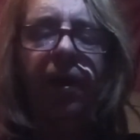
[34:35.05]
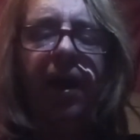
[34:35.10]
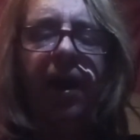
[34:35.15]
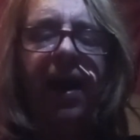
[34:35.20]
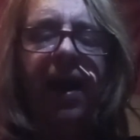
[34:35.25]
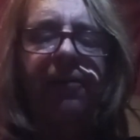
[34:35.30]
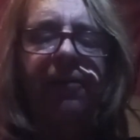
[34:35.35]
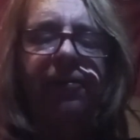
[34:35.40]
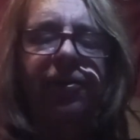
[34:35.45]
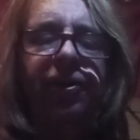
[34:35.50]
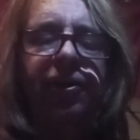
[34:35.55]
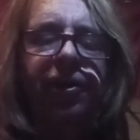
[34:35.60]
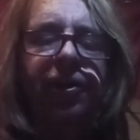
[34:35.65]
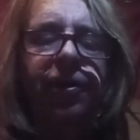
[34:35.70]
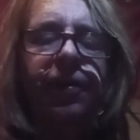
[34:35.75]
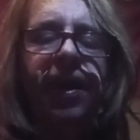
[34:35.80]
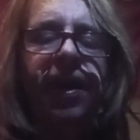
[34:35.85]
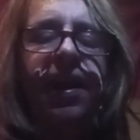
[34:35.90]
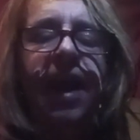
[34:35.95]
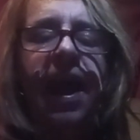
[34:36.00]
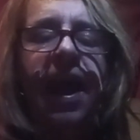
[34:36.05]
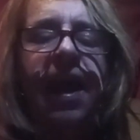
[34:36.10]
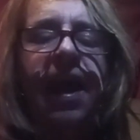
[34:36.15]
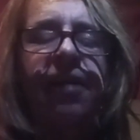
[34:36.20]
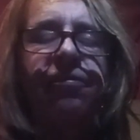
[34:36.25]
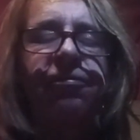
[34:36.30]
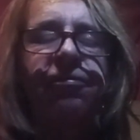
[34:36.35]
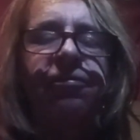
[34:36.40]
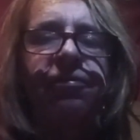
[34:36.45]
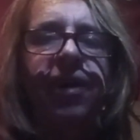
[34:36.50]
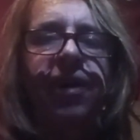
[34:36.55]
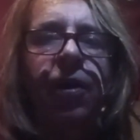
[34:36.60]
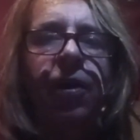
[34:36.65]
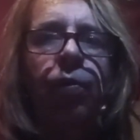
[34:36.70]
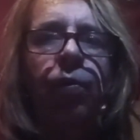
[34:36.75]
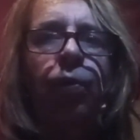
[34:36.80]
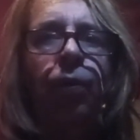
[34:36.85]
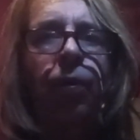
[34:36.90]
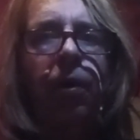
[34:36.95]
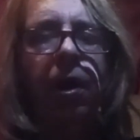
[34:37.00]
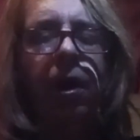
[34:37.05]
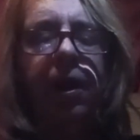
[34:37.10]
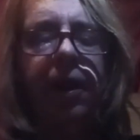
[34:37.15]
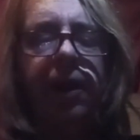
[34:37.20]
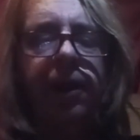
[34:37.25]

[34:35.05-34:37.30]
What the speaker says: after you had had fair warning.